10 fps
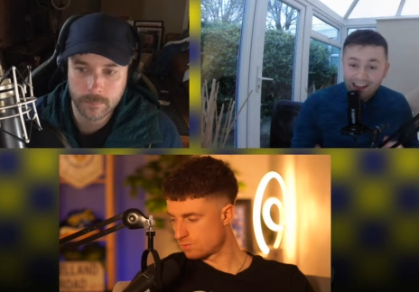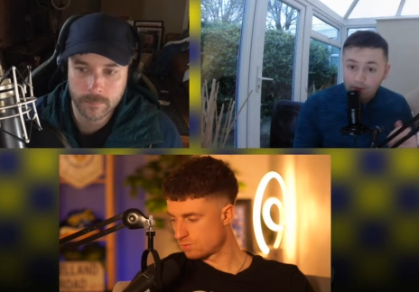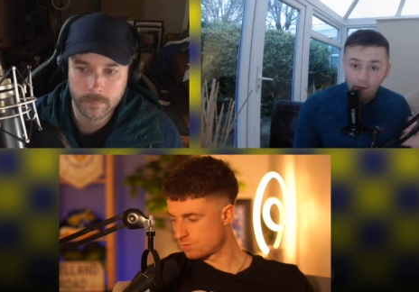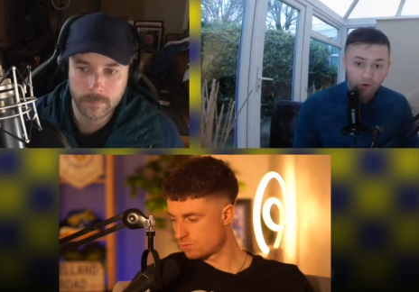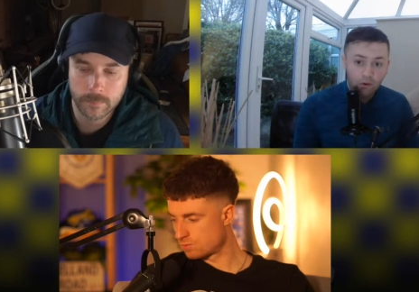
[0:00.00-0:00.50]
Speaker 1: the
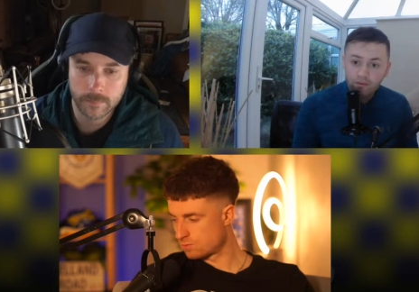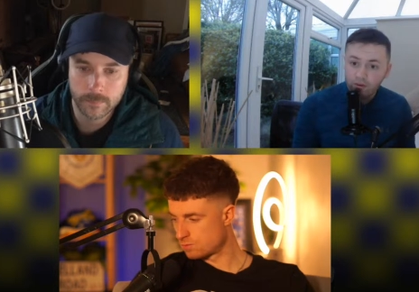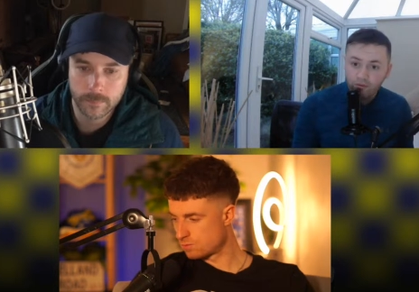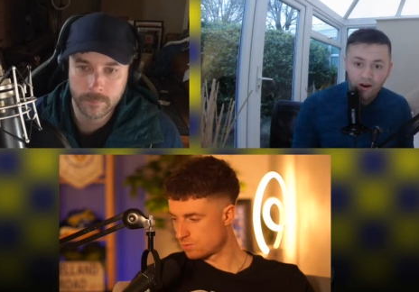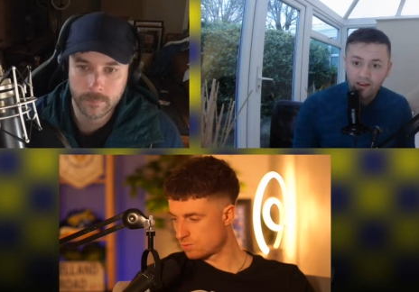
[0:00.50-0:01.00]
performances
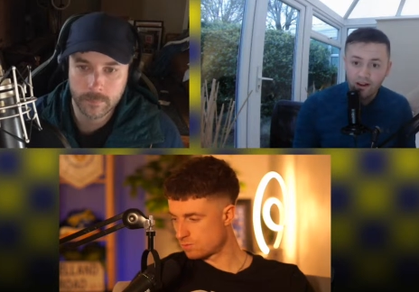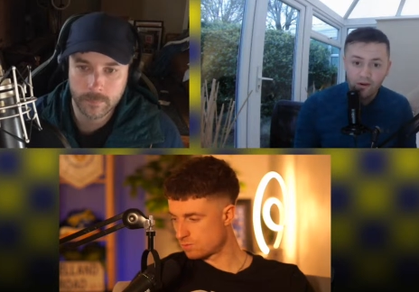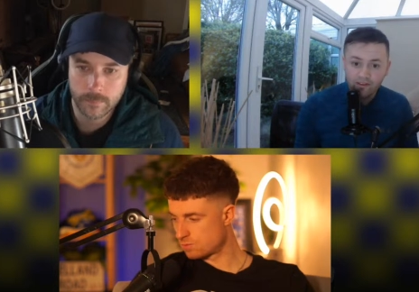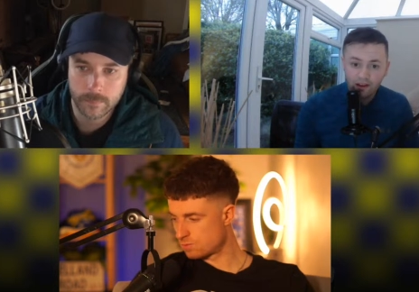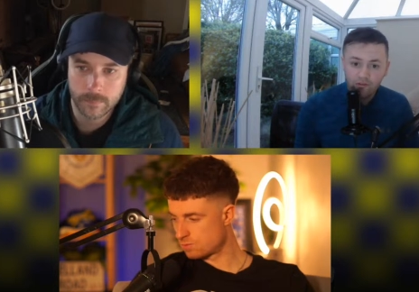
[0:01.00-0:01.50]
right, you know,
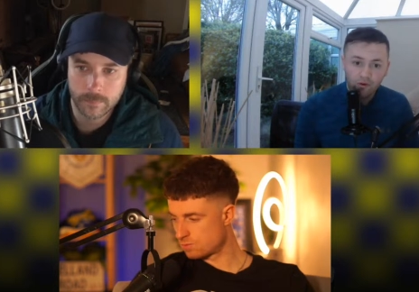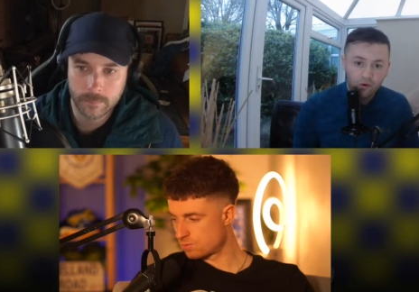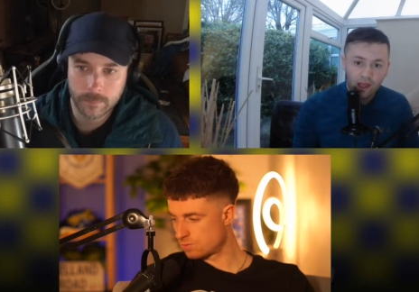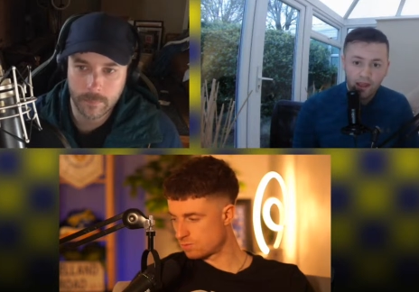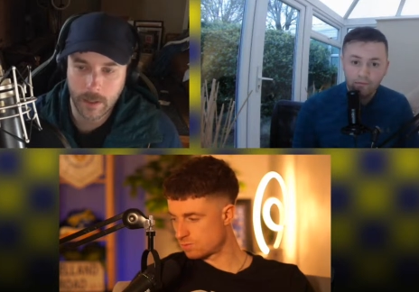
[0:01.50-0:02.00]
these next four
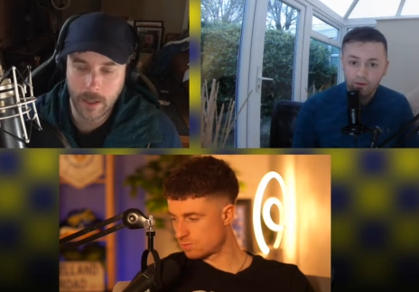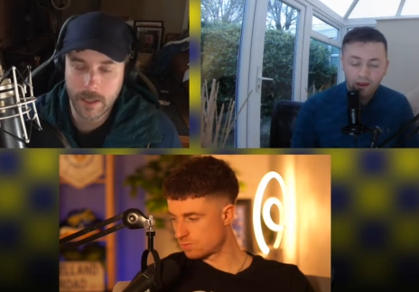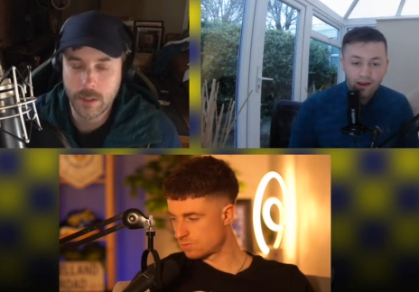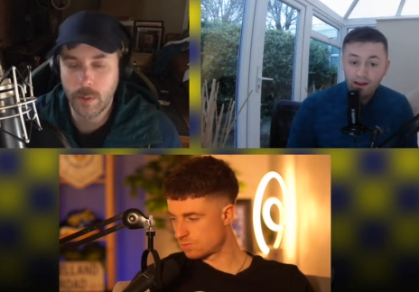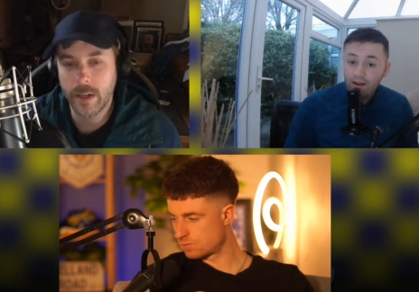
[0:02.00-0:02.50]
games.
Speaker 2: I
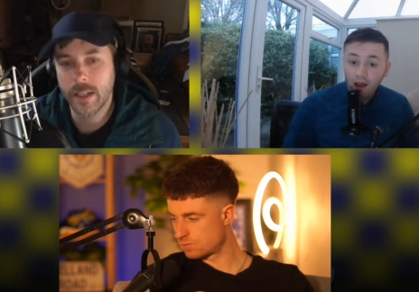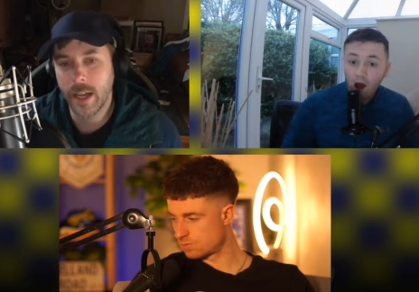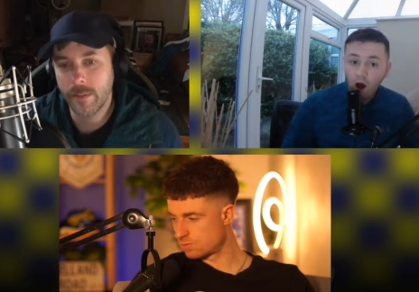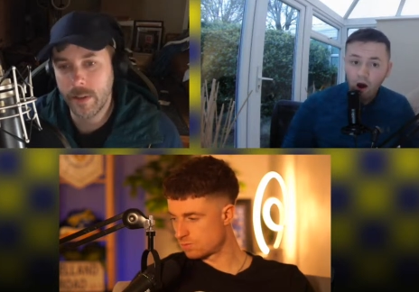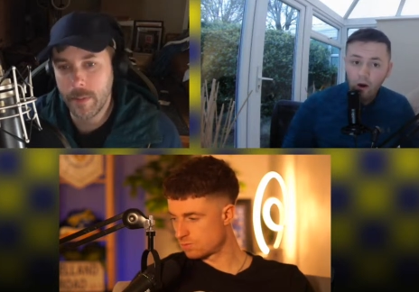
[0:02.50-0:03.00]
swear to
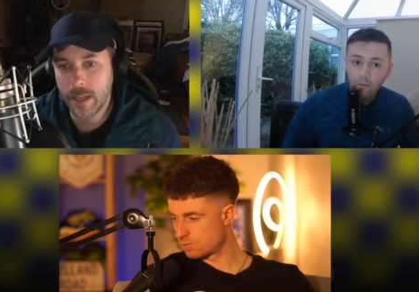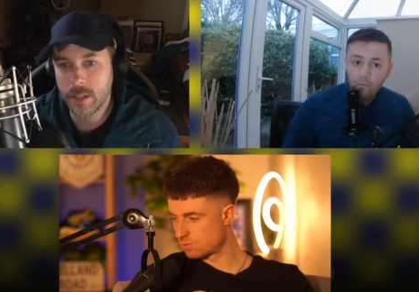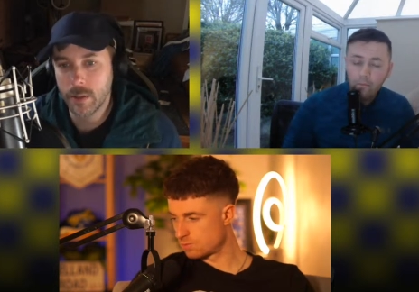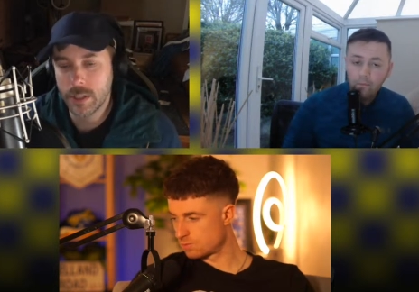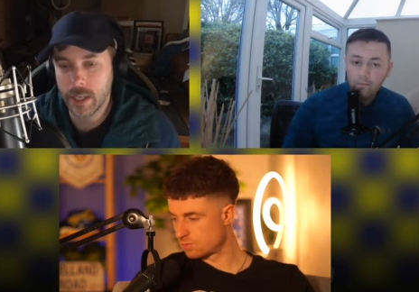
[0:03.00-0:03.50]
God, if he makes
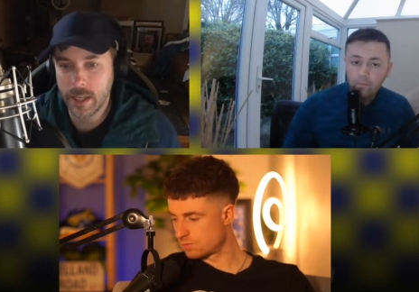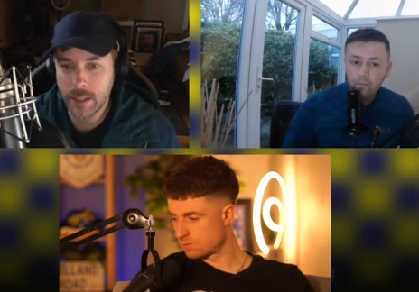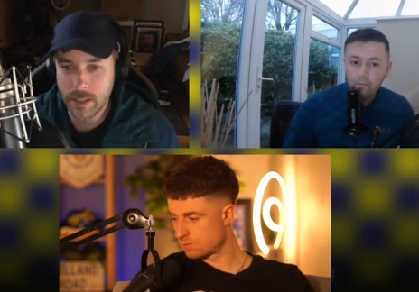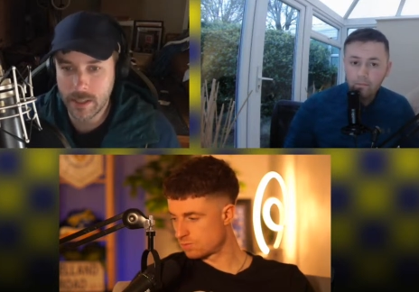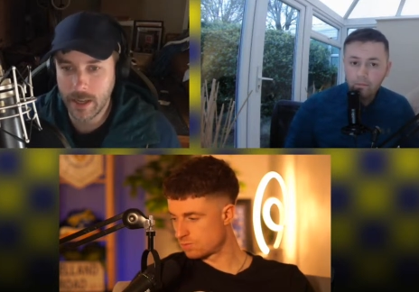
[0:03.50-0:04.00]
those
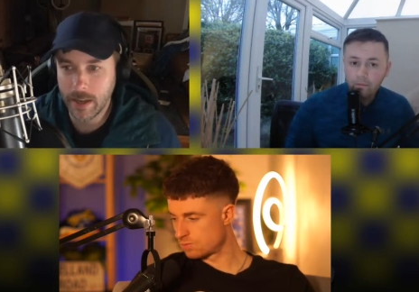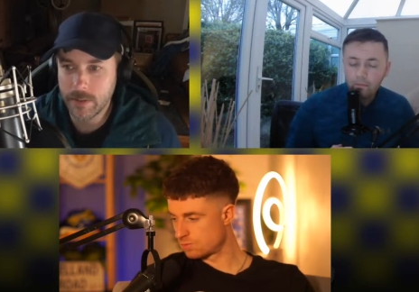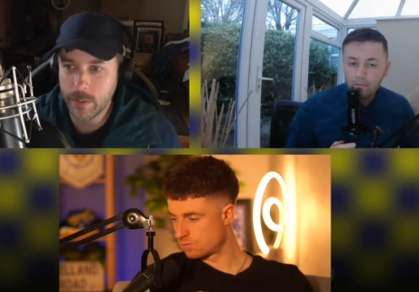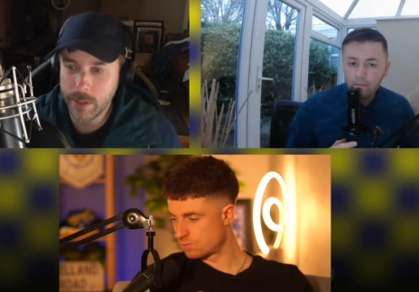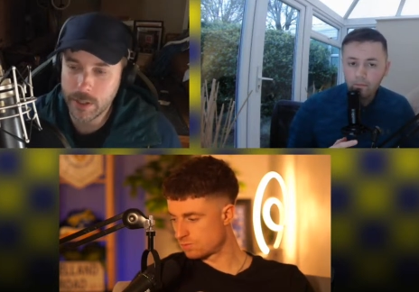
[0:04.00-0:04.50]
changes and I have
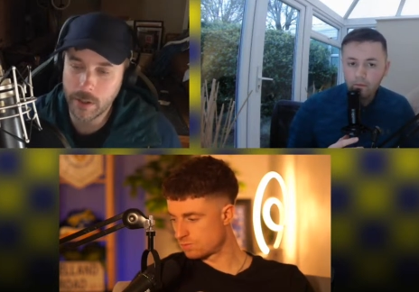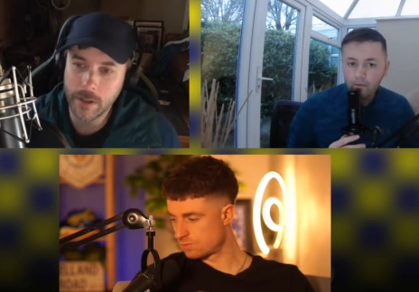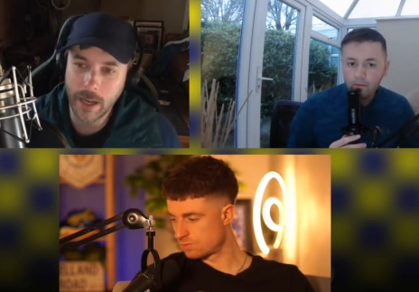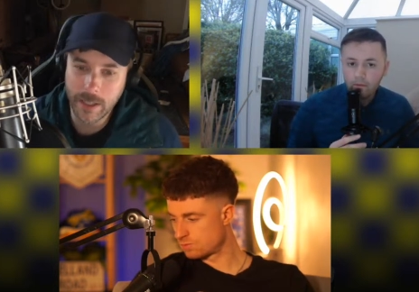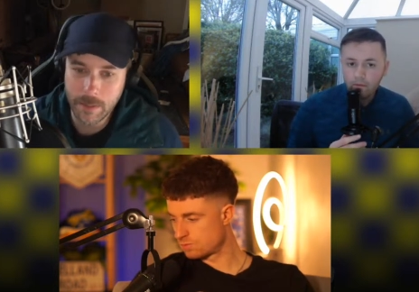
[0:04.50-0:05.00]
to endure
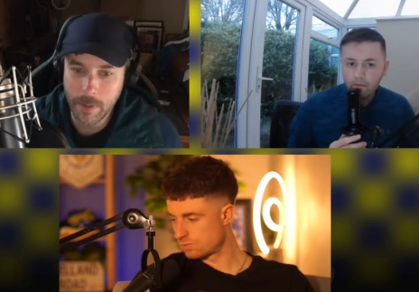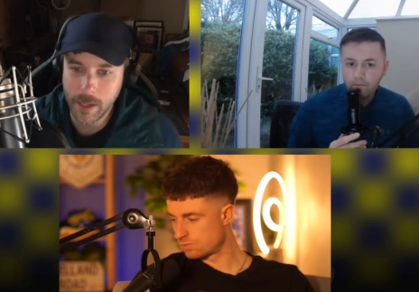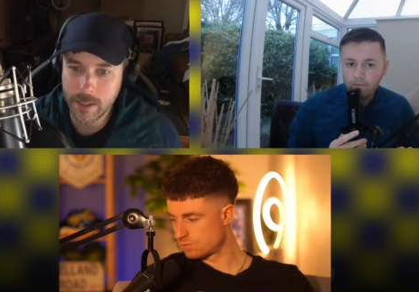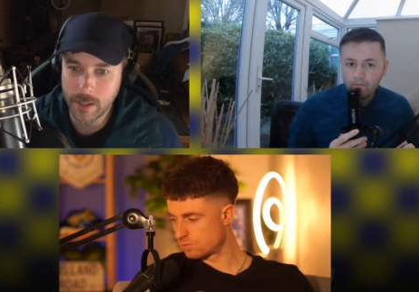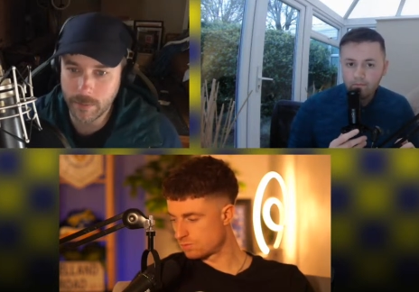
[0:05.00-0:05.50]
ninety
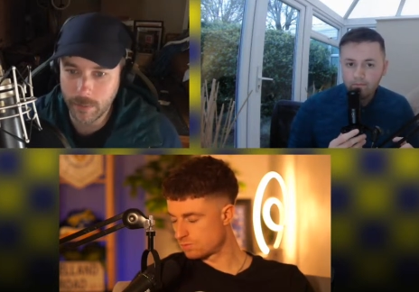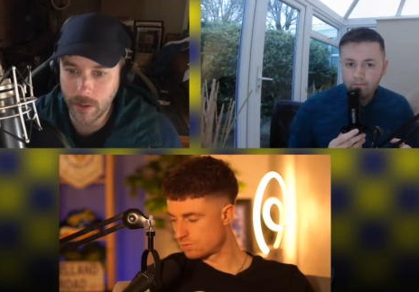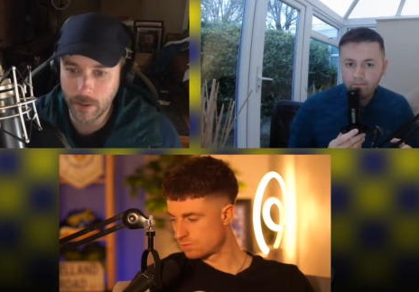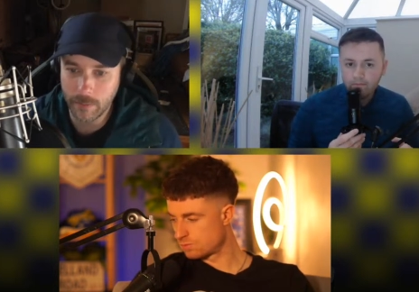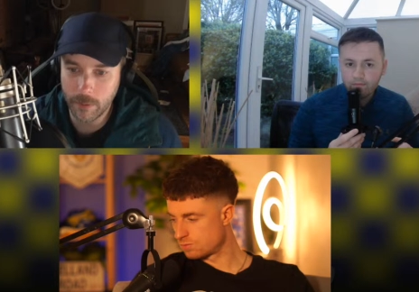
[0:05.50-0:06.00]
minutes of,
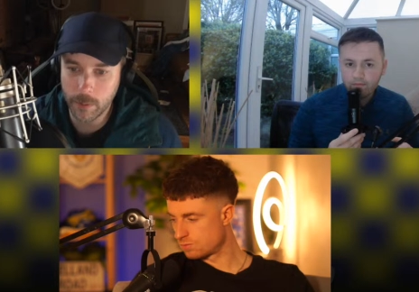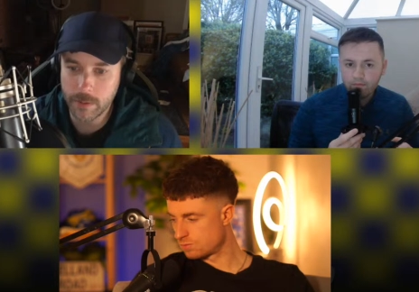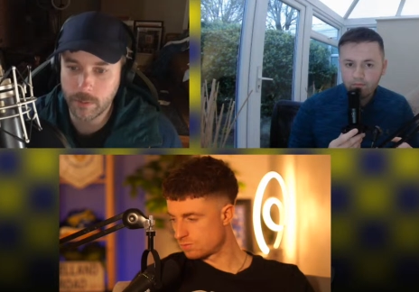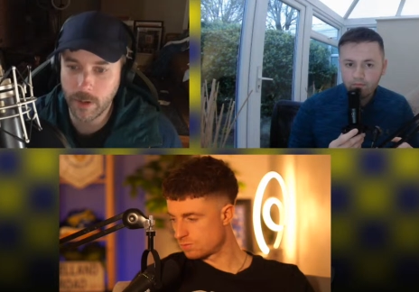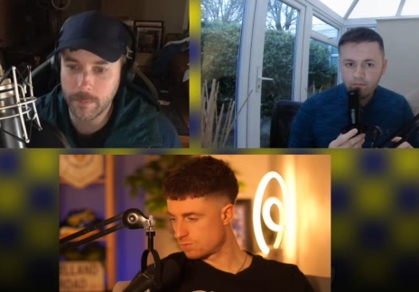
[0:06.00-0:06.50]
of those
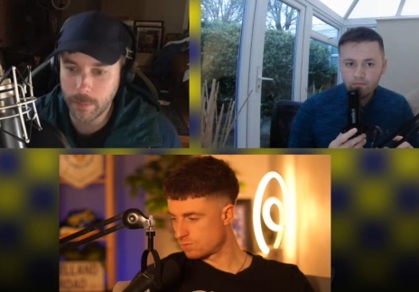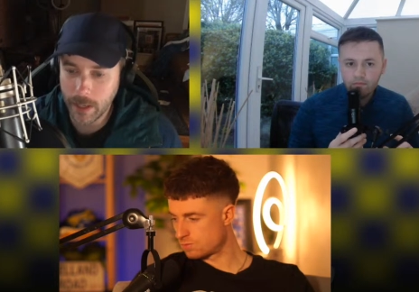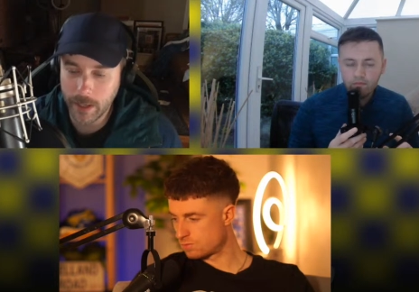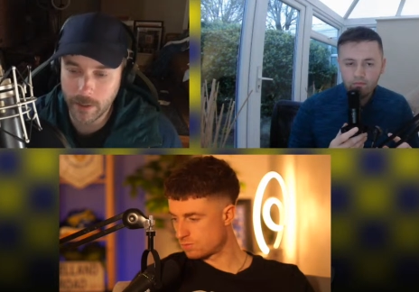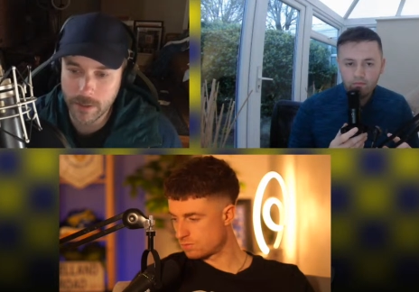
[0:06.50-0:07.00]
front
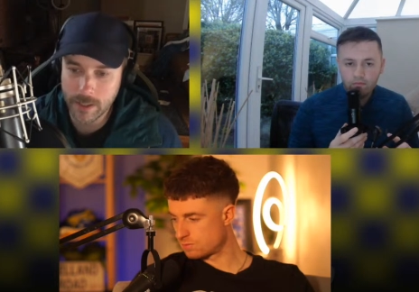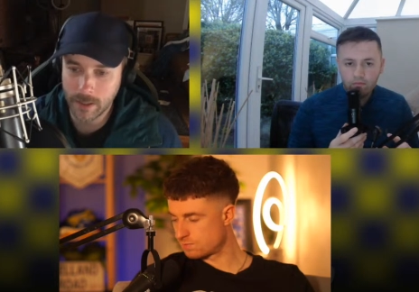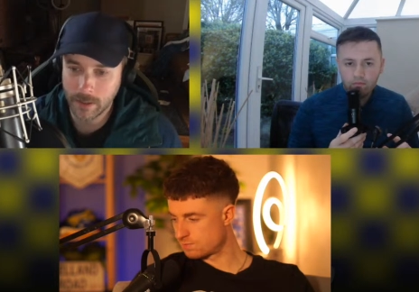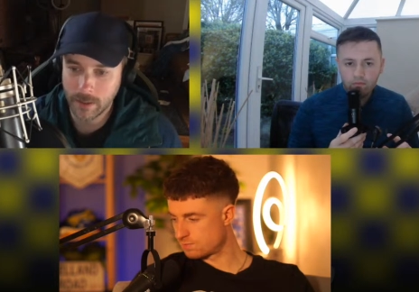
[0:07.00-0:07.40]
players